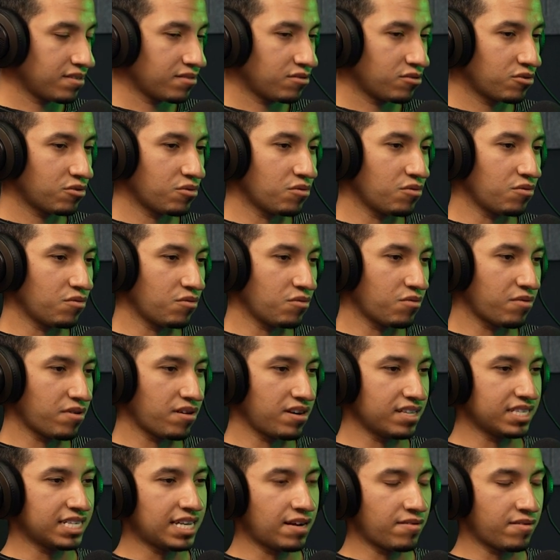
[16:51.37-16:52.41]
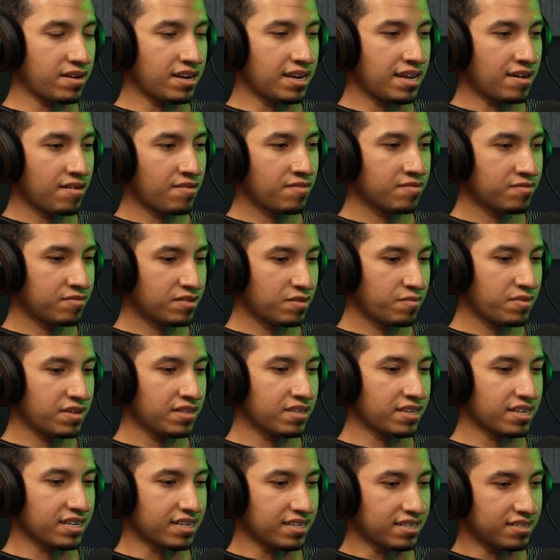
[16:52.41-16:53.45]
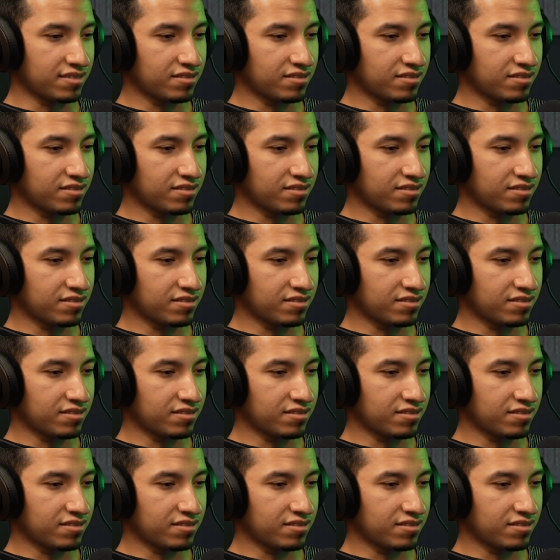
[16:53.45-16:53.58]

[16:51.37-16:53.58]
to where it's at right now would have been like